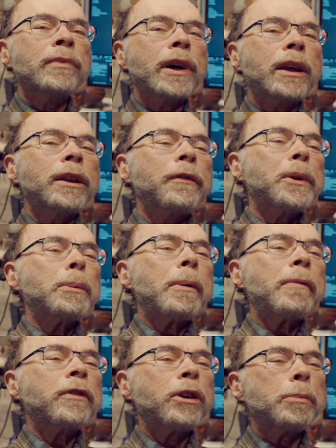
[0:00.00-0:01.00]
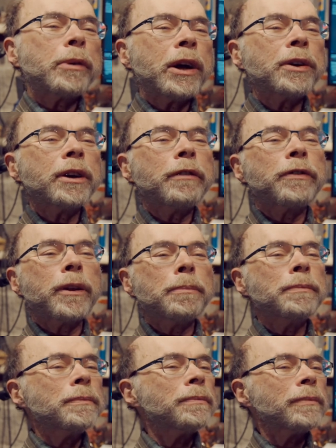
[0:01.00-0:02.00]
I love them. I'm very proud of
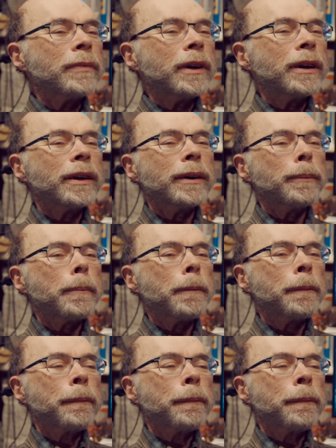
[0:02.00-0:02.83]
them. I'm